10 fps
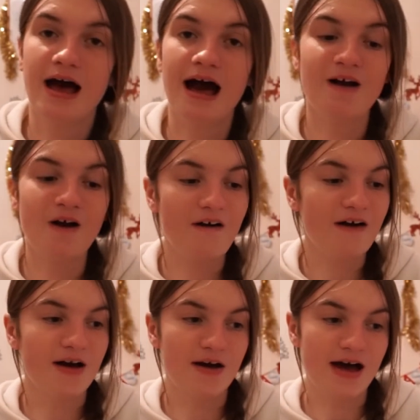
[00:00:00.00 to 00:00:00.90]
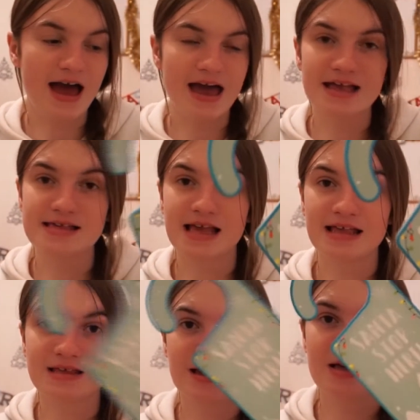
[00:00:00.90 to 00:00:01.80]
I got her a
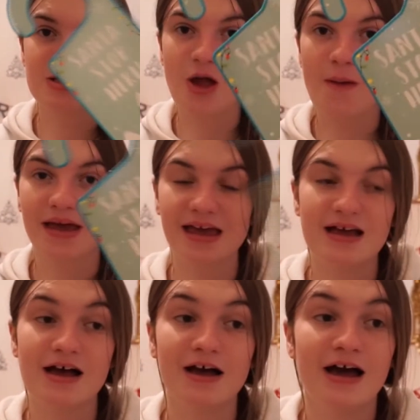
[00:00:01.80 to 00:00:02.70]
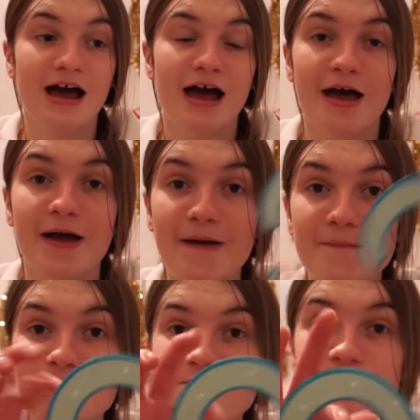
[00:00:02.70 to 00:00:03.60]
Santa Stop Here
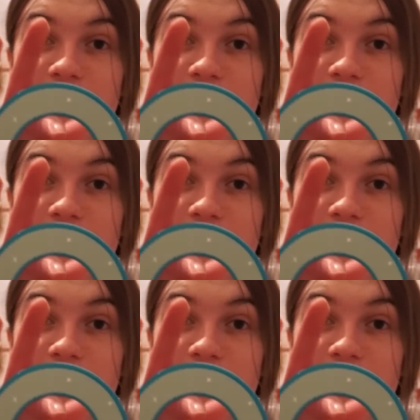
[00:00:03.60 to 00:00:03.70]
um,